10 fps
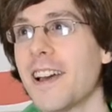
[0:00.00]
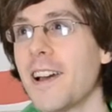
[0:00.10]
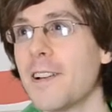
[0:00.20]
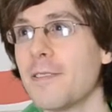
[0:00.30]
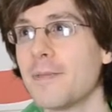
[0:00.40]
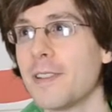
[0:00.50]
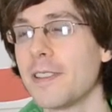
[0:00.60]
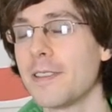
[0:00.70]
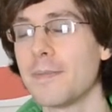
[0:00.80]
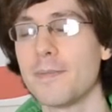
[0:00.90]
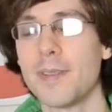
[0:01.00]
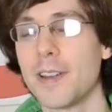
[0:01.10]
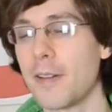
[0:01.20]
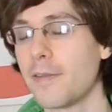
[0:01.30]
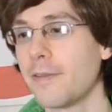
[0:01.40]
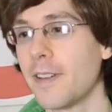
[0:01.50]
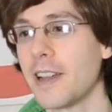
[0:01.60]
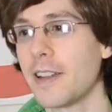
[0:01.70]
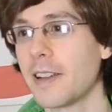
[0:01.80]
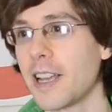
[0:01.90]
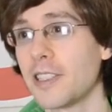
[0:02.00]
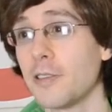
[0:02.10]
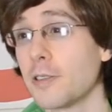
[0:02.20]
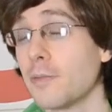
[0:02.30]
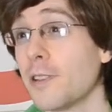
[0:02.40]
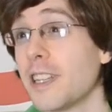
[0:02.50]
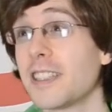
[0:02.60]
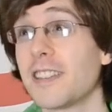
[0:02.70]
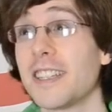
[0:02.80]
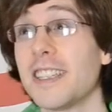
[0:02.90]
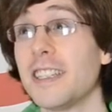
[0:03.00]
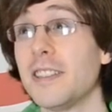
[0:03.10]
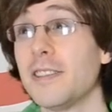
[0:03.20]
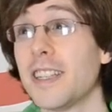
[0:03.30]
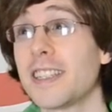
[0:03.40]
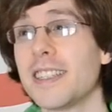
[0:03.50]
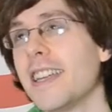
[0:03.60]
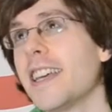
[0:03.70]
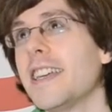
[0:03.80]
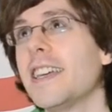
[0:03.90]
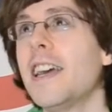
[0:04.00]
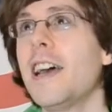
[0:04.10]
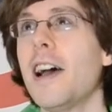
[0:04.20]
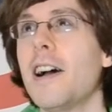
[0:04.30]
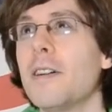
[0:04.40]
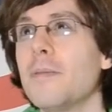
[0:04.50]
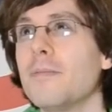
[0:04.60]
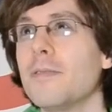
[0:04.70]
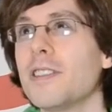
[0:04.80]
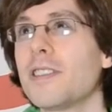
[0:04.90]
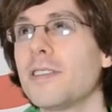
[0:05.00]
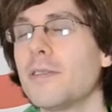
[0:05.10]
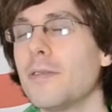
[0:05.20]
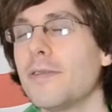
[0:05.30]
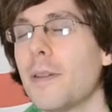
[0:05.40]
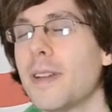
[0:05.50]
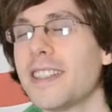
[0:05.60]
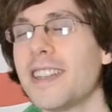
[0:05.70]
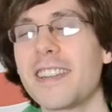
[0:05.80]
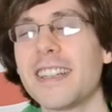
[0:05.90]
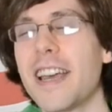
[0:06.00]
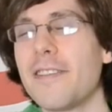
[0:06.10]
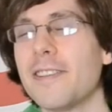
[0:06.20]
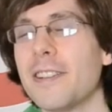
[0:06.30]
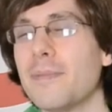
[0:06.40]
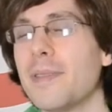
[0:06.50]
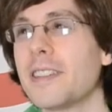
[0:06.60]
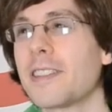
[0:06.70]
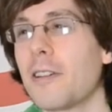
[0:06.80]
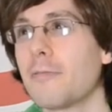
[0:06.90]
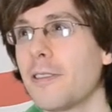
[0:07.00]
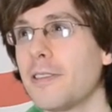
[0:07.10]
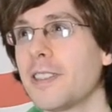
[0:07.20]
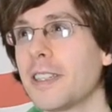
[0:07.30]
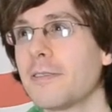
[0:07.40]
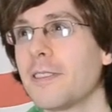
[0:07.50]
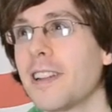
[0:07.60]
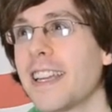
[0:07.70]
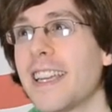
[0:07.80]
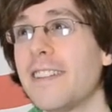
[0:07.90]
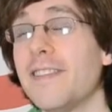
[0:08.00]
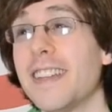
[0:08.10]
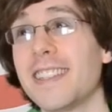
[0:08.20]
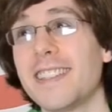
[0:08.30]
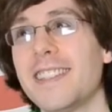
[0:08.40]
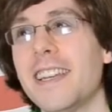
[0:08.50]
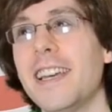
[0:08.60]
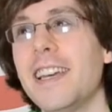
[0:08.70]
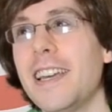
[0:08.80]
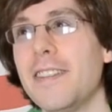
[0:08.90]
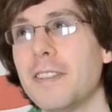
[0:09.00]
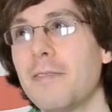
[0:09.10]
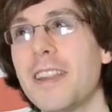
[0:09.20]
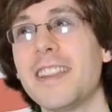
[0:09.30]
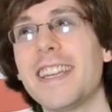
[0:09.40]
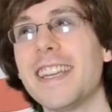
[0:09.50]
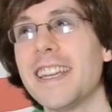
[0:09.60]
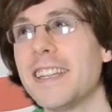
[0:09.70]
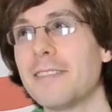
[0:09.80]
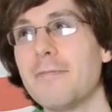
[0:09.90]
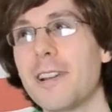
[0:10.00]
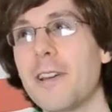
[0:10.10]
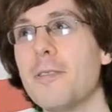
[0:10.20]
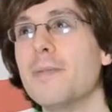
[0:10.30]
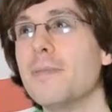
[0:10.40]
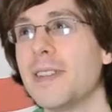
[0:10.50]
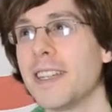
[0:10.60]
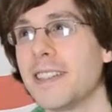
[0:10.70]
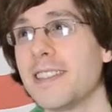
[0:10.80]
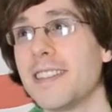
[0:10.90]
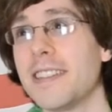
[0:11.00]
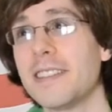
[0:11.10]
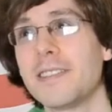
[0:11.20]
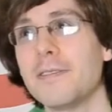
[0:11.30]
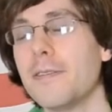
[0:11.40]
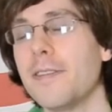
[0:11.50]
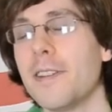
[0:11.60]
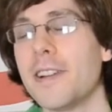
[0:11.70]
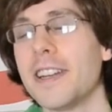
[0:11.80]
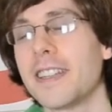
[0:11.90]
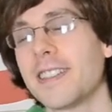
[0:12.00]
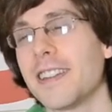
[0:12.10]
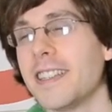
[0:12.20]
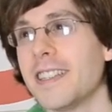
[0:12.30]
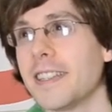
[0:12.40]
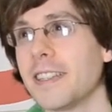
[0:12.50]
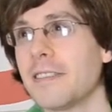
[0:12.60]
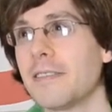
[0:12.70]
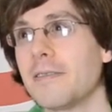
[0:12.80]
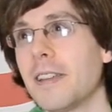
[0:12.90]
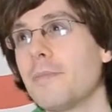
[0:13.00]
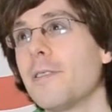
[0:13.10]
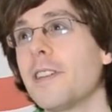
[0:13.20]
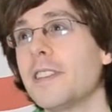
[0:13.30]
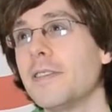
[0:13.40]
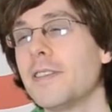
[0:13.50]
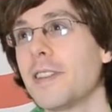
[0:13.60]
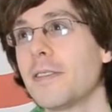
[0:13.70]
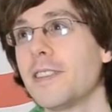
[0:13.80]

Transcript: At the minute, I actually got some really exciting news yesterday, which sort of, I mean, it's nothing definite, but it's kind of one of those things where, like, if it's what I think it is and what I hope it means, then it's sort of very exciting and like progressive stuff.